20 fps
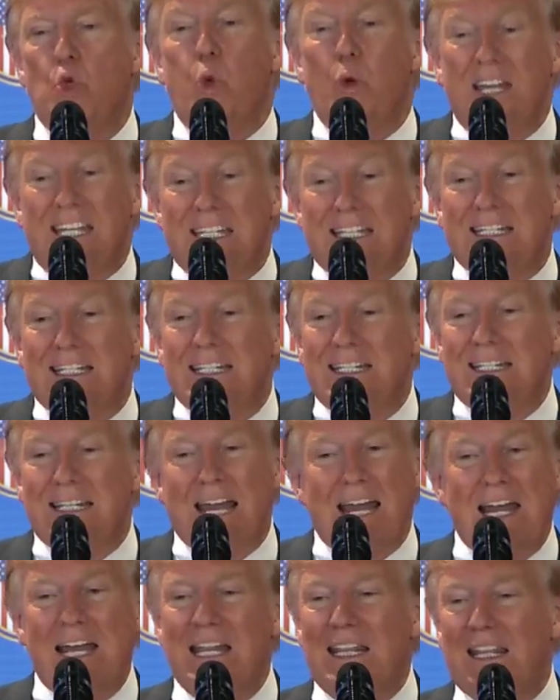tweets,
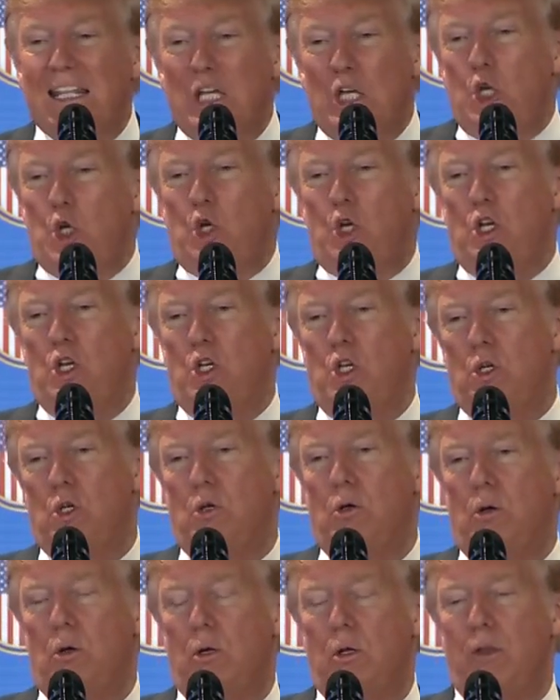anything you can
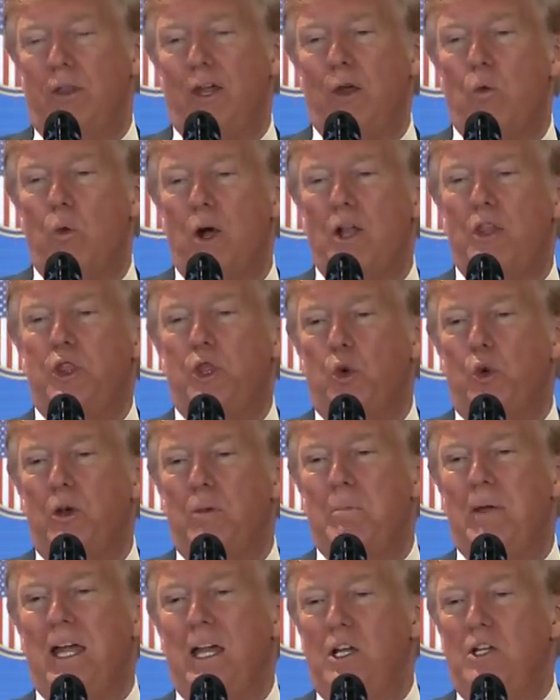do. They want the
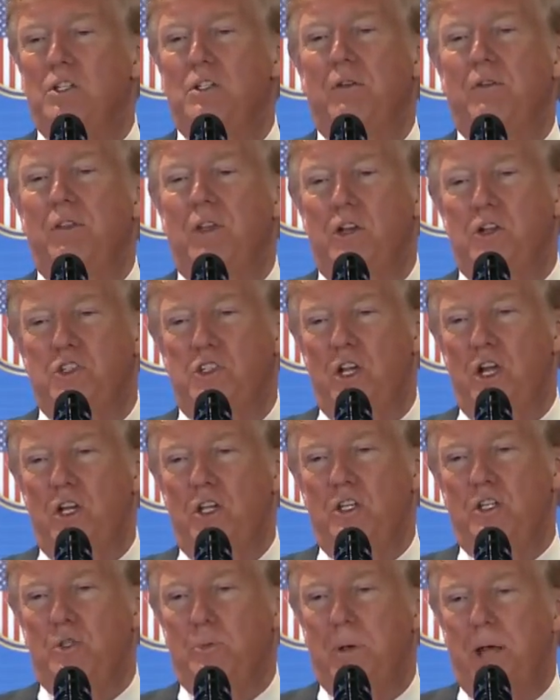remains of their
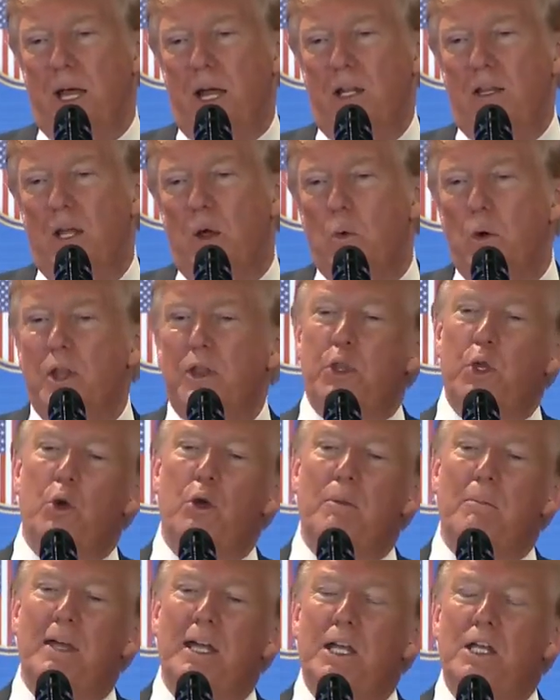sons back. They want the
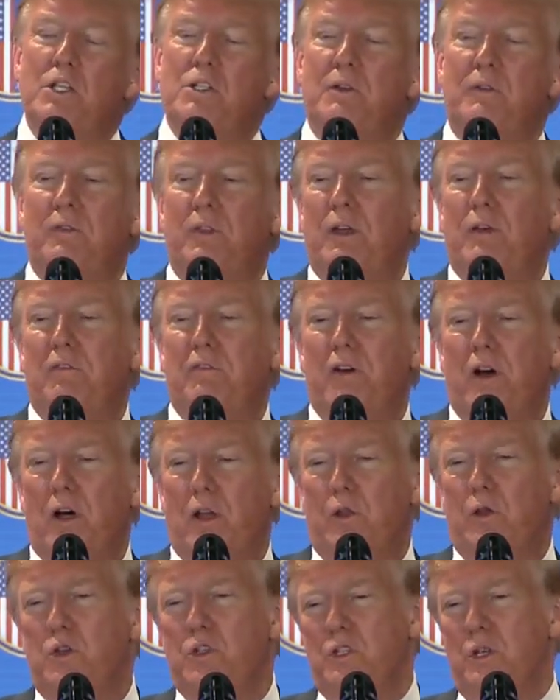remains of their
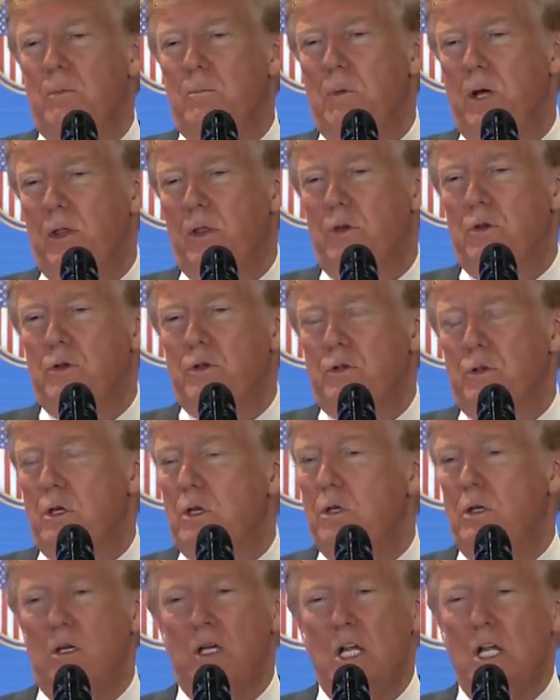fathers and mothers
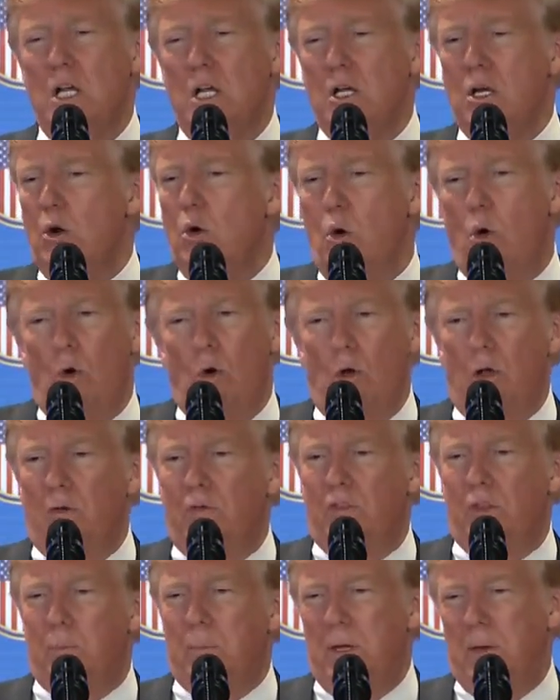and all
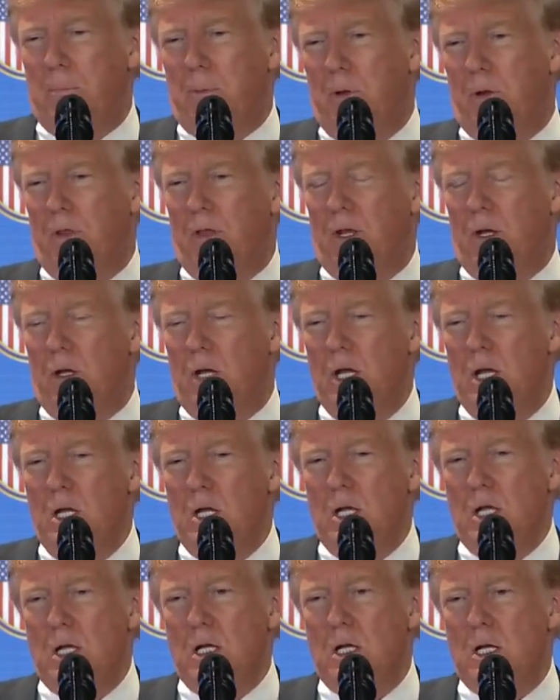of the people that
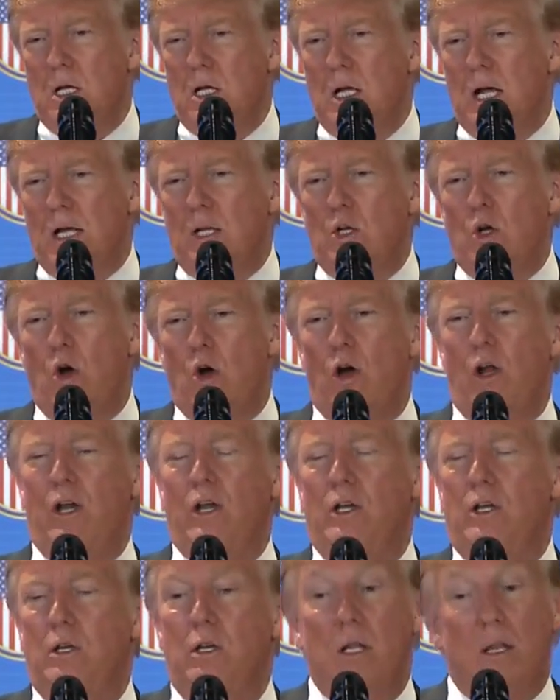got caught
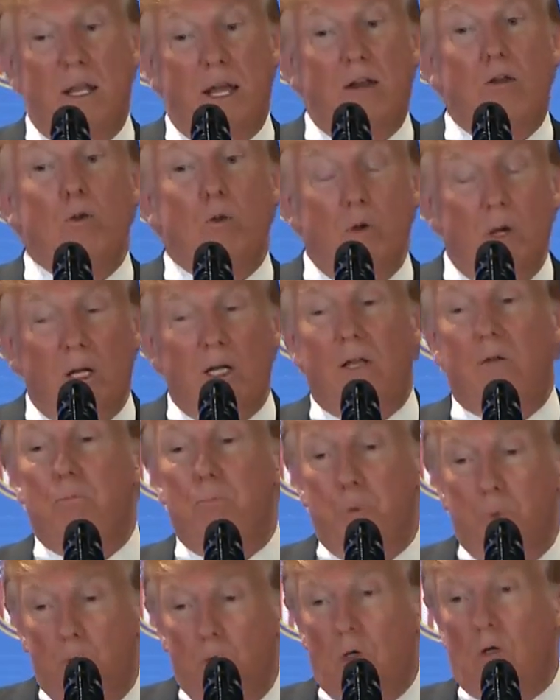into that really
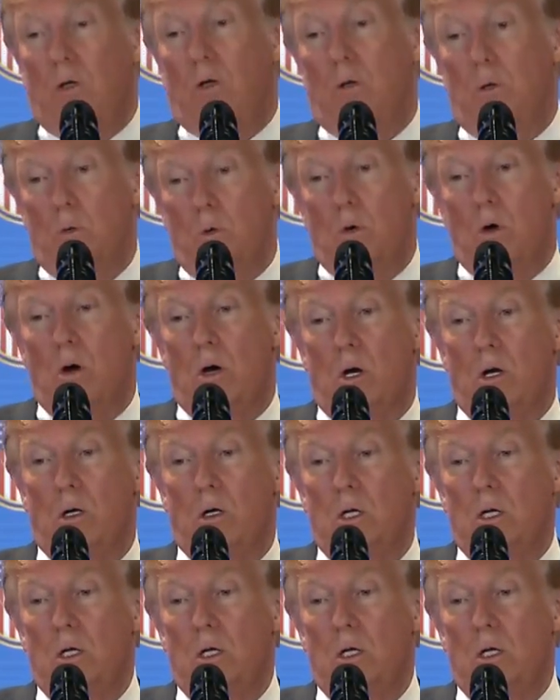brutal war,